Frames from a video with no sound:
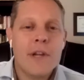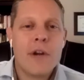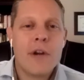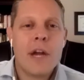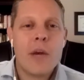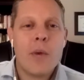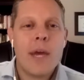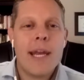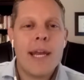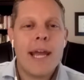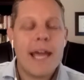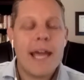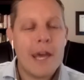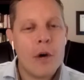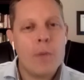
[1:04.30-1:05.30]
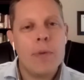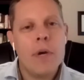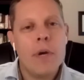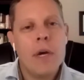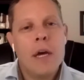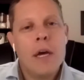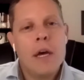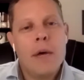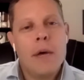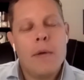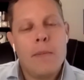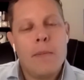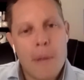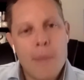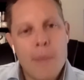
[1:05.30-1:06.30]
out a way to help
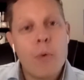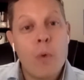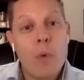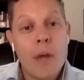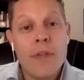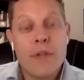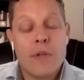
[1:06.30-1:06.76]
people with